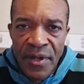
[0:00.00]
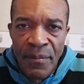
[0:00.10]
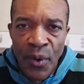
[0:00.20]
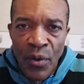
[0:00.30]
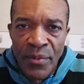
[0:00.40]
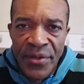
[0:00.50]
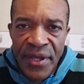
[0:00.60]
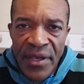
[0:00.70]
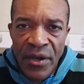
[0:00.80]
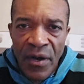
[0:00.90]
Bournemouth,
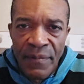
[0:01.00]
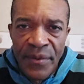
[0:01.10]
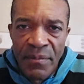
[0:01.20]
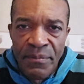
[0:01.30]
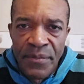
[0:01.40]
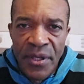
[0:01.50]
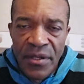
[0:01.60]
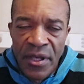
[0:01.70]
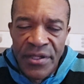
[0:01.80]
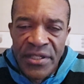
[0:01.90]
they got
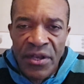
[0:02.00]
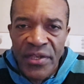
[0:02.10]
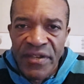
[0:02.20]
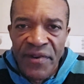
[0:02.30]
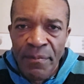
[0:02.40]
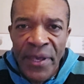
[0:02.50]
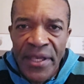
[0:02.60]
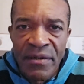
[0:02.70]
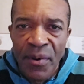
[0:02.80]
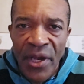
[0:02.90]
decisively
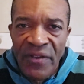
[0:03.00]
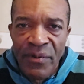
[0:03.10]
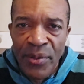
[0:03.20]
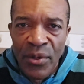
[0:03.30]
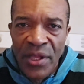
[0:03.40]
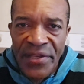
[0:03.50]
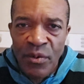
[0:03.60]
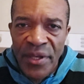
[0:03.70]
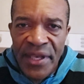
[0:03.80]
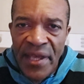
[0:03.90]
beaten by Liverpool last
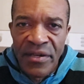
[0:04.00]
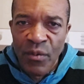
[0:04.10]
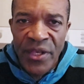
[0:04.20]
weekend, and